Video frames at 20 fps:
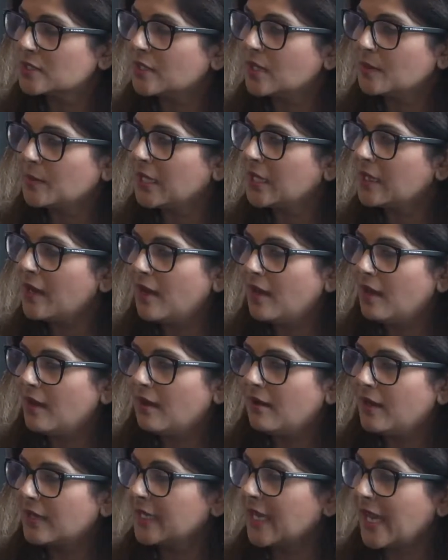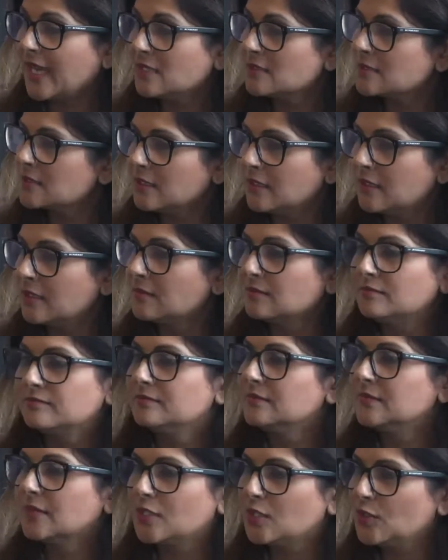I mean, I gained a
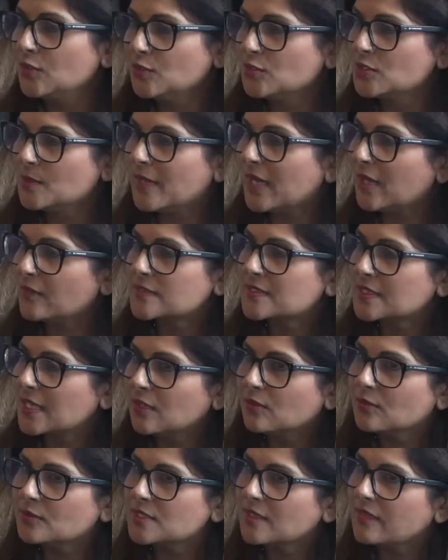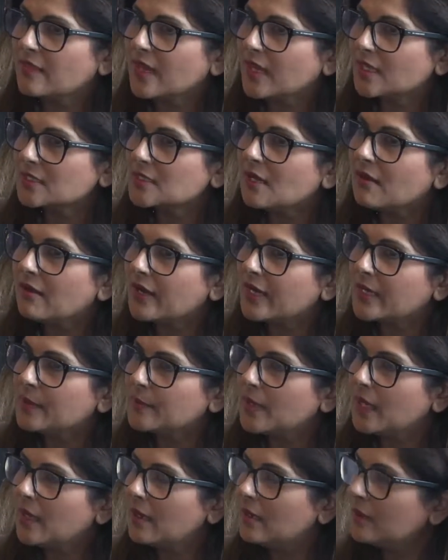huge amount of skills in that
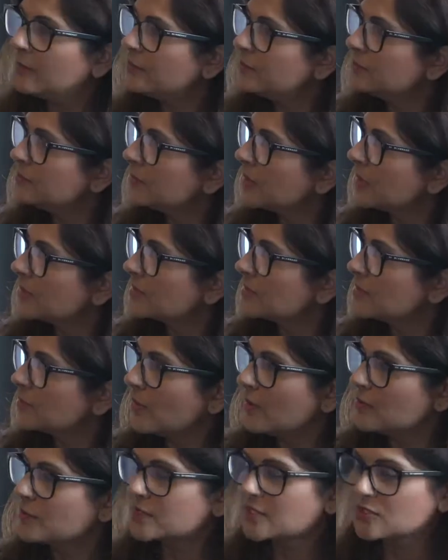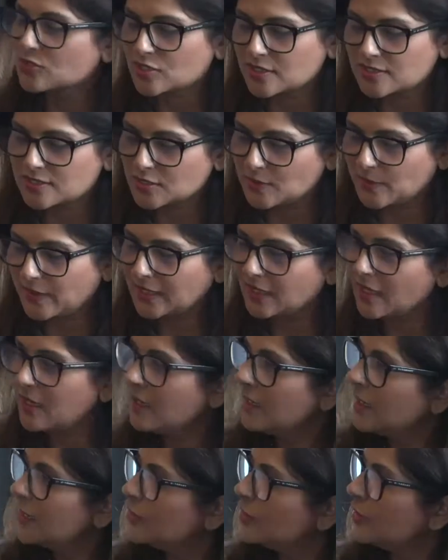time because I wasn't just doing,
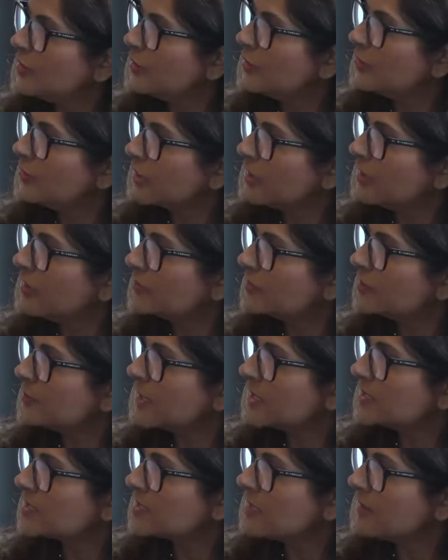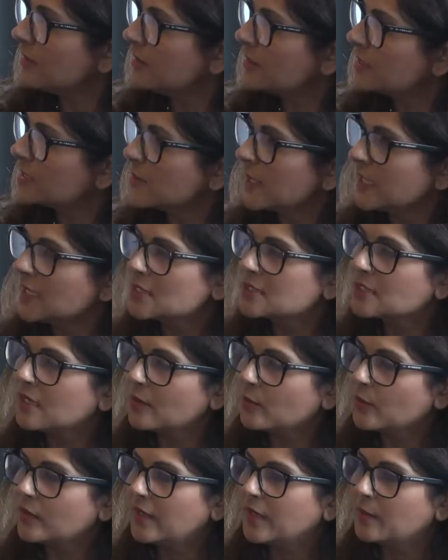looking after my son and spending
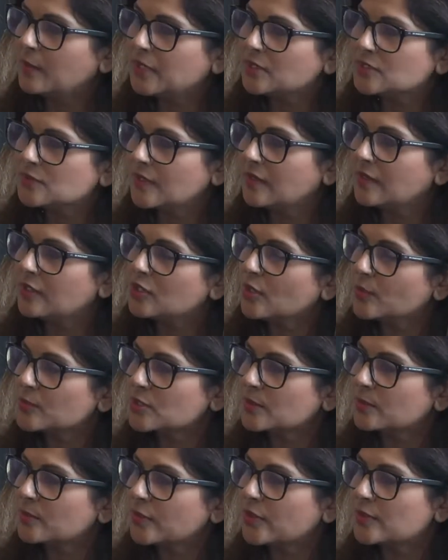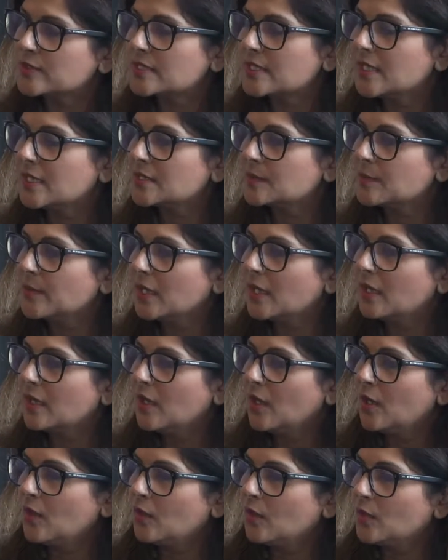time with him and doing the adoption process, but
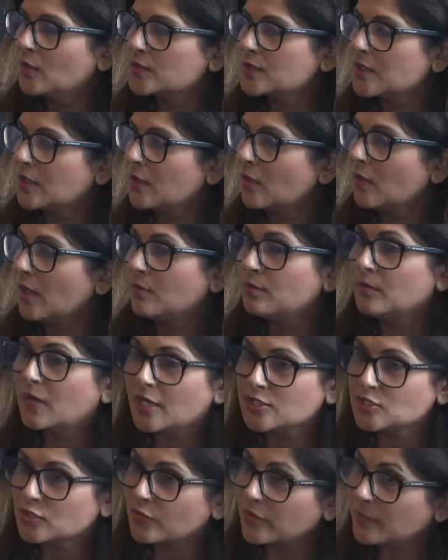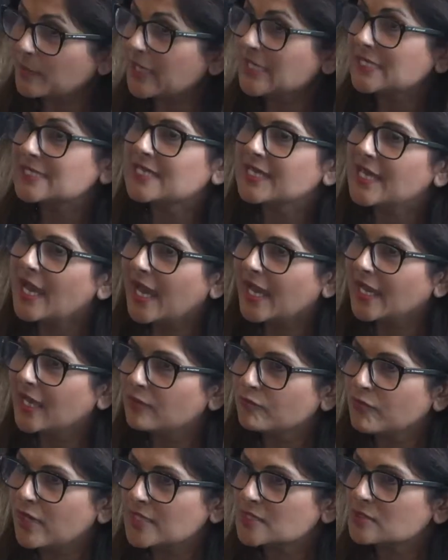also I joined the PTA
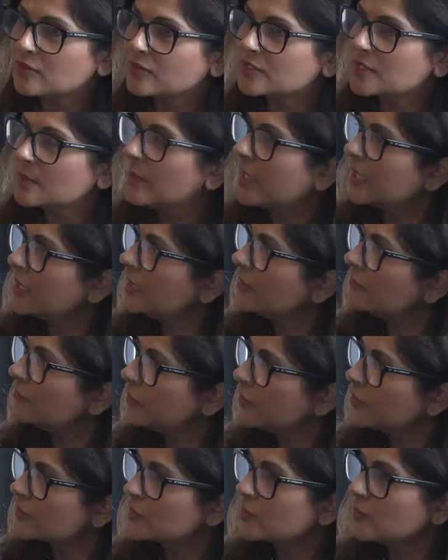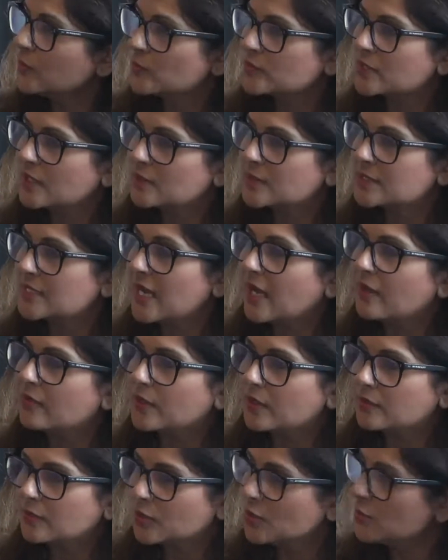and raised lots of money for the school. So I was now
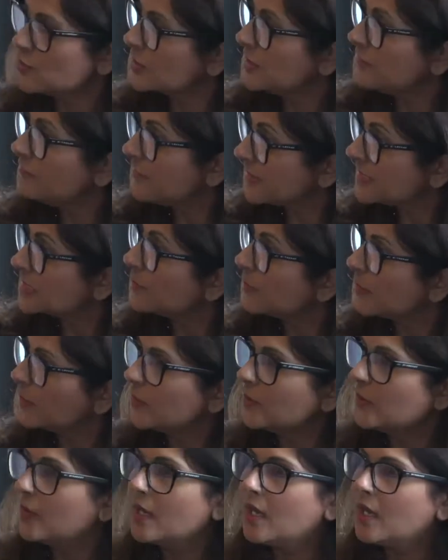hugely visible